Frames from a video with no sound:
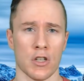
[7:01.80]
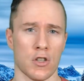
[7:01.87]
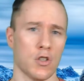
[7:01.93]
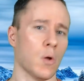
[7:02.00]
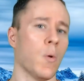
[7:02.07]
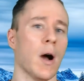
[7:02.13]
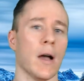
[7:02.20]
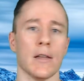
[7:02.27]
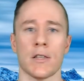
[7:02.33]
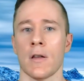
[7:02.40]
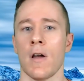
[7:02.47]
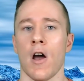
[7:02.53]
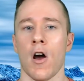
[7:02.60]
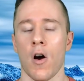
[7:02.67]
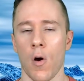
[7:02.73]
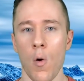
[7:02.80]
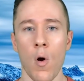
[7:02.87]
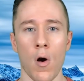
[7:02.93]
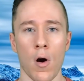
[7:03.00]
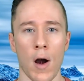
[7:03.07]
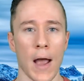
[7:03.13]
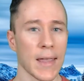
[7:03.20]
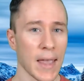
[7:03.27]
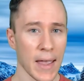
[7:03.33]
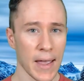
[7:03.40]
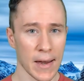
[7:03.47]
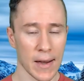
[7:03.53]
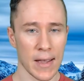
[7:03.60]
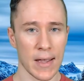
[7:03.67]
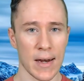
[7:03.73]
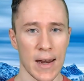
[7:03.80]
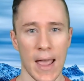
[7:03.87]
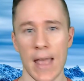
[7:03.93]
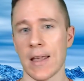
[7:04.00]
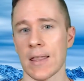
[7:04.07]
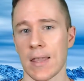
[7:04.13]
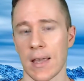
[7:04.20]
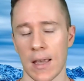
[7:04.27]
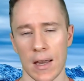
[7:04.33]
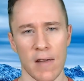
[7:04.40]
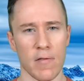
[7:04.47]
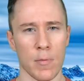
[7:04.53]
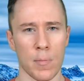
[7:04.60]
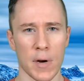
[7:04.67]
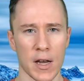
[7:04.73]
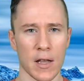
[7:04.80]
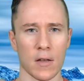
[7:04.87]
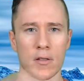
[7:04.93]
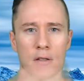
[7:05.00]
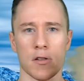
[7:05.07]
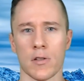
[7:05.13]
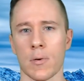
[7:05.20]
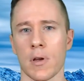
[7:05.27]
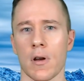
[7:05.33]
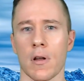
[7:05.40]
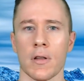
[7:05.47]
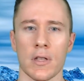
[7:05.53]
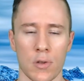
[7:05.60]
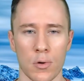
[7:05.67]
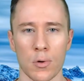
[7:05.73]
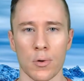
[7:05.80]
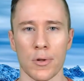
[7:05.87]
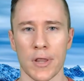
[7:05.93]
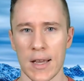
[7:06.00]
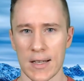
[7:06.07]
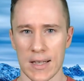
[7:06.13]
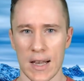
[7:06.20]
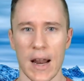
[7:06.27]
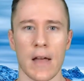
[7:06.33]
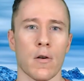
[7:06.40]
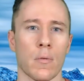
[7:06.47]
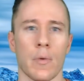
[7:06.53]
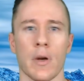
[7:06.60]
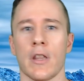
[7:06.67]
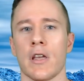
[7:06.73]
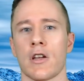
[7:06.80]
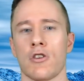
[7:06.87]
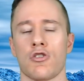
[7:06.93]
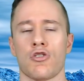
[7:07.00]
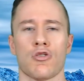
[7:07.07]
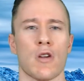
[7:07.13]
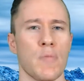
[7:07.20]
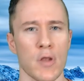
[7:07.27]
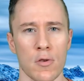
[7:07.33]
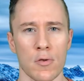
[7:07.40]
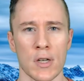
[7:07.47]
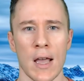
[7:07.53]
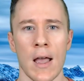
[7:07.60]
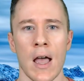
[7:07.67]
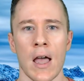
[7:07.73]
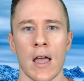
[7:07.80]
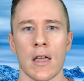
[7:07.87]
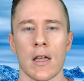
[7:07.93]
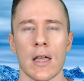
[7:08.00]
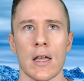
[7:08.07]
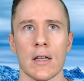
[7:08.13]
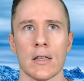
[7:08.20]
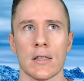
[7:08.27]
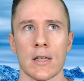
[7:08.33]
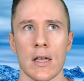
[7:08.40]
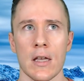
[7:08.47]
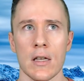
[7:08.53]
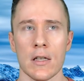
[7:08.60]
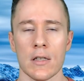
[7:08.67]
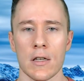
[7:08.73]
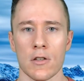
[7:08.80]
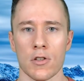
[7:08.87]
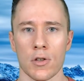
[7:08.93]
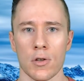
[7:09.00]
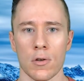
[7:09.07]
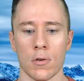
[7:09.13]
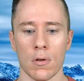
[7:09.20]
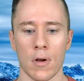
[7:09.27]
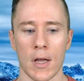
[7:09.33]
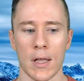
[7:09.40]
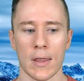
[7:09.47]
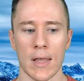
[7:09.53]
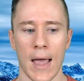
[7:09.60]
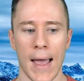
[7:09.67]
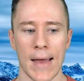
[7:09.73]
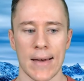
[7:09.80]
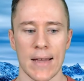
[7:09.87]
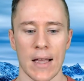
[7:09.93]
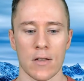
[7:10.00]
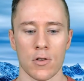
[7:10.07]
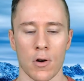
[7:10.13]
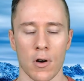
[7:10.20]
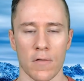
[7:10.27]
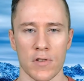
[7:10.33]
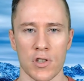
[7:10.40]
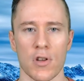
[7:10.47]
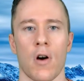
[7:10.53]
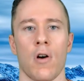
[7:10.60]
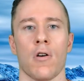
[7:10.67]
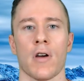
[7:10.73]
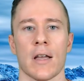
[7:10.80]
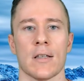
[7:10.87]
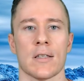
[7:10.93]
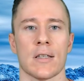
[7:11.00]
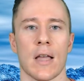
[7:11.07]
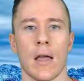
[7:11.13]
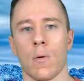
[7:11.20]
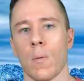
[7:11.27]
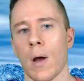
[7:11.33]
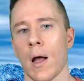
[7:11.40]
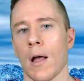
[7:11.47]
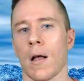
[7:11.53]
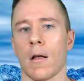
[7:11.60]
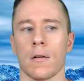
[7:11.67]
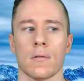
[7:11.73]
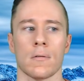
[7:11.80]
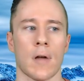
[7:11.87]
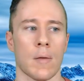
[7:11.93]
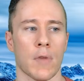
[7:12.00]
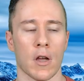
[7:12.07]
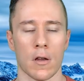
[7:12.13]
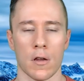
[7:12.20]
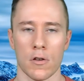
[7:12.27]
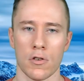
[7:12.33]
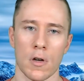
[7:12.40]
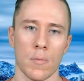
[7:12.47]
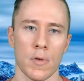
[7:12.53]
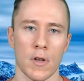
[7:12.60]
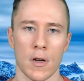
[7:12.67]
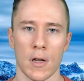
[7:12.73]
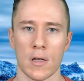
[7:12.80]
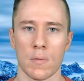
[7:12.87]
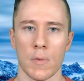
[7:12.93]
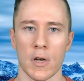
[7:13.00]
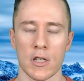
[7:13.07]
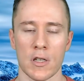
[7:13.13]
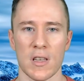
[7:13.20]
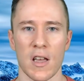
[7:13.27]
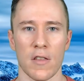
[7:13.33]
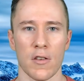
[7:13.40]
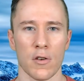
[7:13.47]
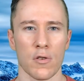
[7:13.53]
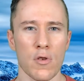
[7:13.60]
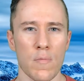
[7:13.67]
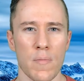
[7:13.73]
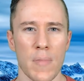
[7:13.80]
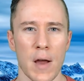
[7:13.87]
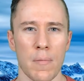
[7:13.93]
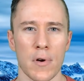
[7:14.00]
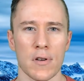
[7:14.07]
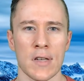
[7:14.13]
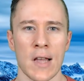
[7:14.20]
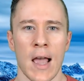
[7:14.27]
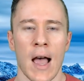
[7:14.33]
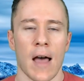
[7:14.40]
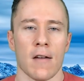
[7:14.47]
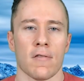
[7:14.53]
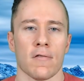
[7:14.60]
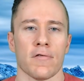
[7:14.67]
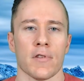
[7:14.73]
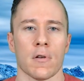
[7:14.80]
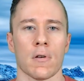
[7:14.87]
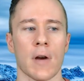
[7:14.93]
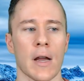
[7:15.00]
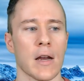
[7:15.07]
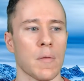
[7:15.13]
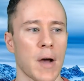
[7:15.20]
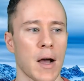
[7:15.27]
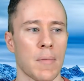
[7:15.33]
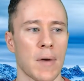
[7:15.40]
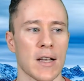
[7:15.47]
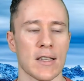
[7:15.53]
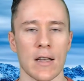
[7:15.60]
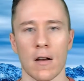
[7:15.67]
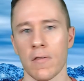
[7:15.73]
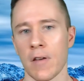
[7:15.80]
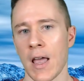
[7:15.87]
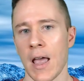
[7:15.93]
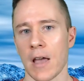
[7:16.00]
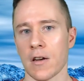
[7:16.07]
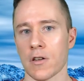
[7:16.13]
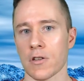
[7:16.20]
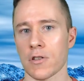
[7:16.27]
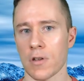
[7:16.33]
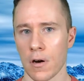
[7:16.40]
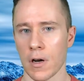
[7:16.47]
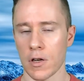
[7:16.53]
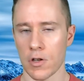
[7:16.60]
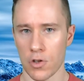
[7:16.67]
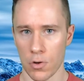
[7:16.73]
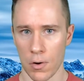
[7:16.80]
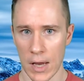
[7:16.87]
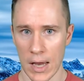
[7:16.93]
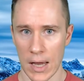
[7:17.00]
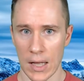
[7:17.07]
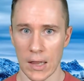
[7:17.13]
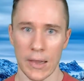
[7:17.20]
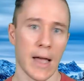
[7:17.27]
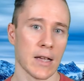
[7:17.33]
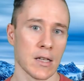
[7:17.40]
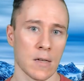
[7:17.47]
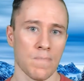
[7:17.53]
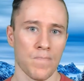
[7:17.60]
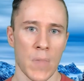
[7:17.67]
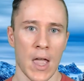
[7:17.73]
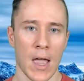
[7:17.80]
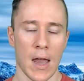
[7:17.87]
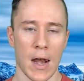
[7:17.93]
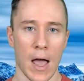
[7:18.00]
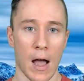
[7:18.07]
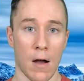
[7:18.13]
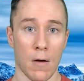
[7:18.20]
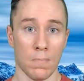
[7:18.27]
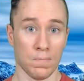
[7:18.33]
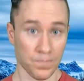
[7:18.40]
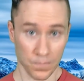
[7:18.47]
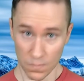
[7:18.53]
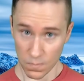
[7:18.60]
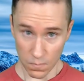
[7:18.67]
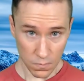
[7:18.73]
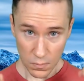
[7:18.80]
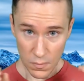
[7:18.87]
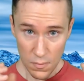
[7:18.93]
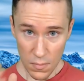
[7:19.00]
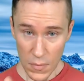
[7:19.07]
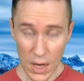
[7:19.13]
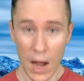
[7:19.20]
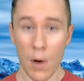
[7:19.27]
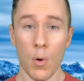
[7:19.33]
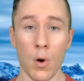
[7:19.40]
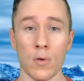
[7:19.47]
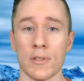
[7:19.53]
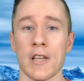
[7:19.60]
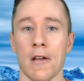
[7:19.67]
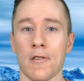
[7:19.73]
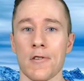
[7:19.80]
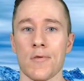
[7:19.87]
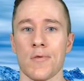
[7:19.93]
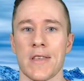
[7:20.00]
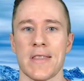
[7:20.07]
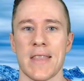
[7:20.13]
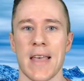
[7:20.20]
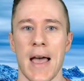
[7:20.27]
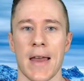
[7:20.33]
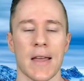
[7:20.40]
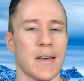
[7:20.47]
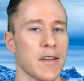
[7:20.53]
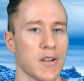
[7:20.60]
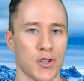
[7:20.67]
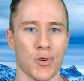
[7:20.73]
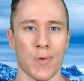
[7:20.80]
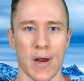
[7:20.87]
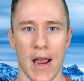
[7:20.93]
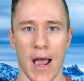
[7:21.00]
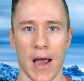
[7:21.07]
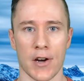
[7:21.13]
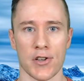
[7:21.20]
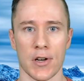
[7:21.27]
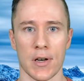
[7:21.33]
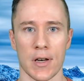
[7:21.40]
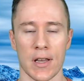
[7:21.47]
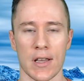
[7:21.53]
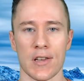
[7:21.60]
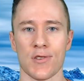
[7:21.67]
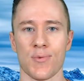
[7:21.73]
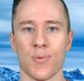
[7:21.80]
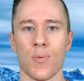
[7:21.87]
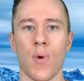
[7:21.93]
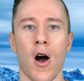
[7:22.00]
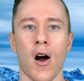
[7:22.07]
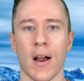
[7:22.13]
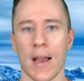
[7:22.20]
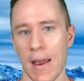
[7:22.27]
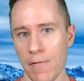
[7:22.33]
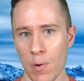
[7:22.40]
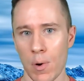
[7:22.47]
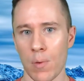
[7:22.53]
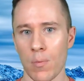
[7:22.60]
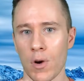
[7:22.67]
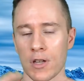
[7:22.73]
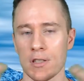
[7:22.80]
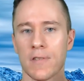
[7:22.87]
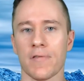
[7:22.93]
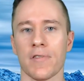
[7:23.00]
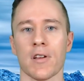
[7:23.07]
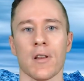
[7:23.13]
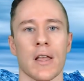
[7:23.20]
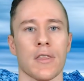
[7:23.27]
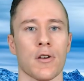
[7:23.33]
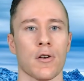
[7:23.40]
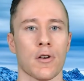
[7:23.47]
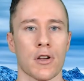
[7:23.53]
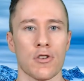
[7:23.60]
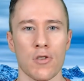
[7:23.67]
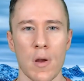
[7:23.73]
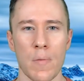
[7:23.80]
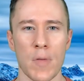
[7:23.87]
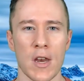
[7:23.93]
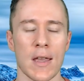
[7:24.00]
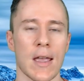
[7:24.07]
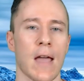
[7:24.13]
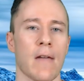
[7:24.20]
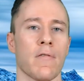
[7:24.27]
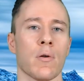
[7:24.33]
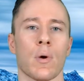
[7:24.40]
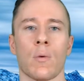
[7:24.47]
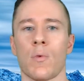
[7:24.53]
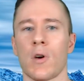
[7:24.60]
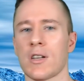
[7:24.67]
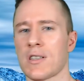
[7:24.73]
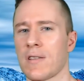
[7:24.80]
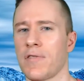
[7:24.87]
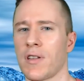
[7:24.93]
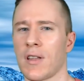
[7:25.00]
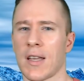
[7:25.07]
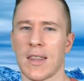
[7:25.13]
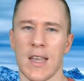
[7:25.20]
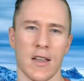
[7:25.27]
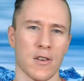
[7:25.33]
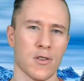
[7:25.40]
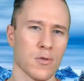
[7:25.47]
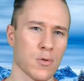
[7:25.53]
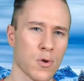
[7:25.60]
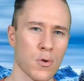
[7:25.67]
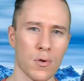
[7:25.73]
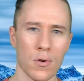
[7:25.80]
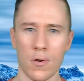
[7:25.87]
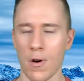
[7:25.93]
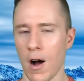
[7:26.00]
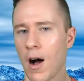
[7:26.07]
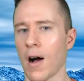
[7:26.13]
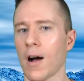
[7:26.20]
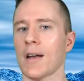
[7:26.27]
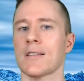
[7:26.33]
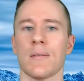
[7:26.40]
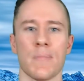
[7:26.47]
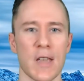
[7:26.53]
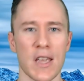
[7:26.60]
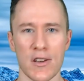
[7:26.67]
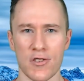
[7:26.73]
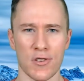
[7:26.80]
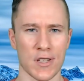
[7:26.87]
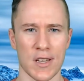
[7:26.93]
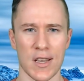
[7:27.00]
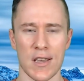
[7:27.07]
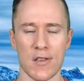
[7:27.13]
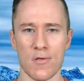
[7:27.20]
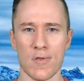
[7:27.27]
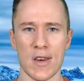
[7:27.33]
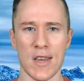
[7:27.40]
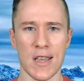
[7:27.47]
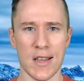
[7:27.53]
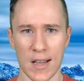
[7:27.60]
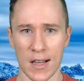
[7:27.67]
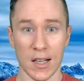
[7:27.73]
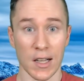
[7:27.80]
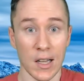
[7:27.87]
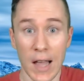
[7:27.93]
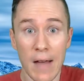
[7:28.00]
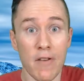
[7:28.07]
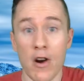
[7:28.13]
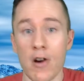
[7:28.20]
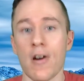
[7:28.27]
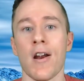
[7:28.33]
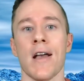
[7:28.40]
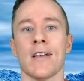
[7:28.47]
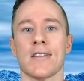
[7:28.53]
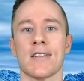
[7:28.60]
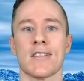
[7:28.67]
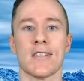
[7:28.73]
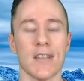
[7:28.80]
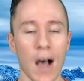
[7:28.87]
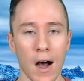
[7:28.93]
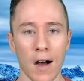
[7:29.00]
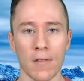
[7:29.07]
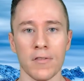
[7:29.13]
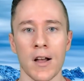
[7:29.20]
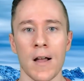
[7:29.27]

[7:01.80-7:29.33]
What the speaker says: twice, or I can't hit anything and everybody else is doing all these cool things and I don't really contribute, it's easy to look at that and sort of sulk and say, well, I'm not contributing as much as the other group members, I don't feel great about myself, and to start enjoying it less. Now, I won't tell you that that initial reaction is wrong. Everyone wants to feel like they're contributing. Everyone wants to feel like they can do cool, awesome, interesting, unique, clever stuff.